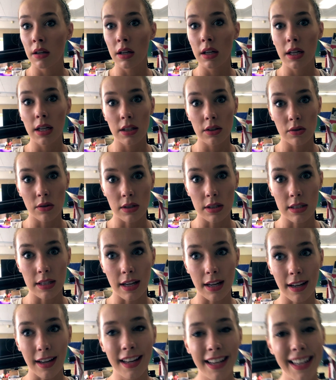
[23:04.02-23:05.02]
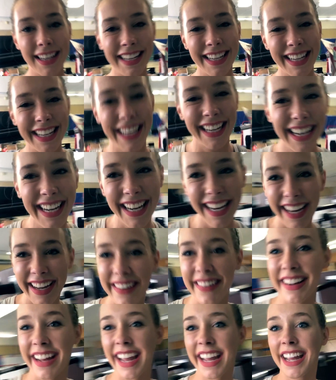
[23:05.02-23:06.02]
Interesting.
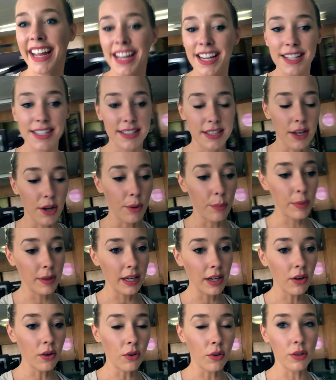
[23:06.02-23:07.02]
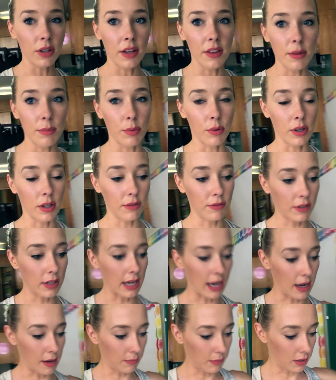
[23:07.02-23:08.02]
Okay, so putting a hold on the border for
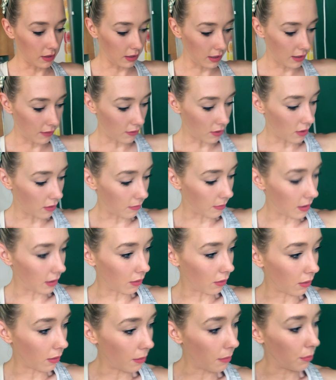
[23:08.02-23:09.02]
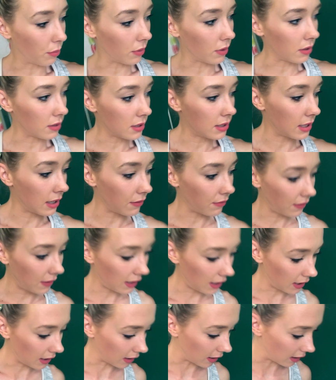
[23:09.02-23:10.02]
now. I'm gonna leave all of my little border stuff
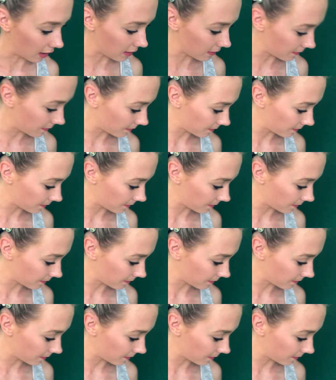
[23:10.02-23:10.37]
here.